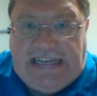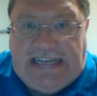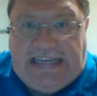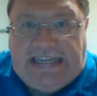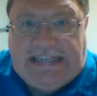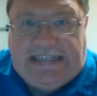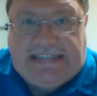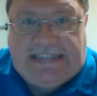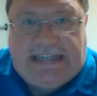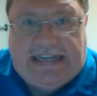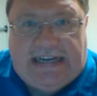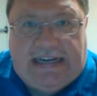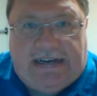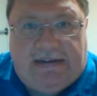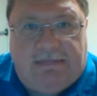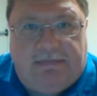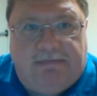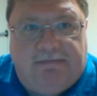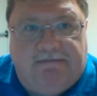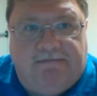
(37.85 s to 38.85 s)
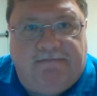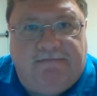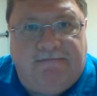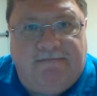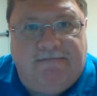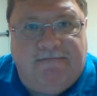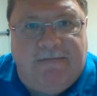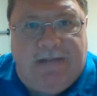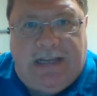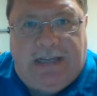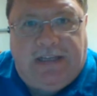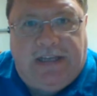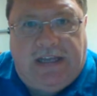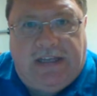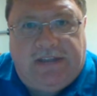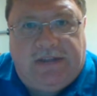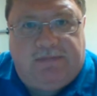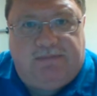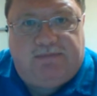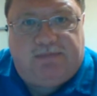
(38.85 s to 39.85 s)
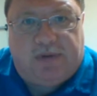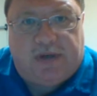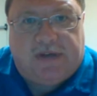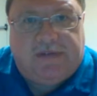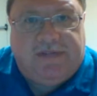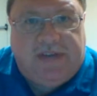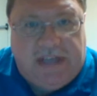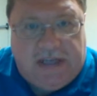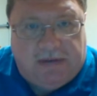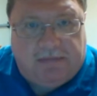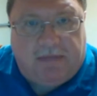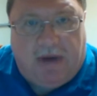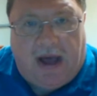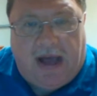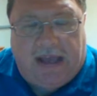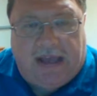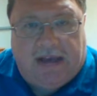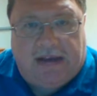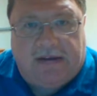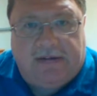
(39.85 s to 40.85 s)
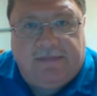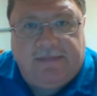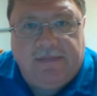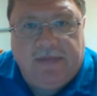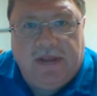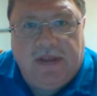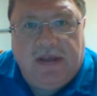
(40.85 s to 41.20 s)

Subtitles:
is in the book of Nehemiah,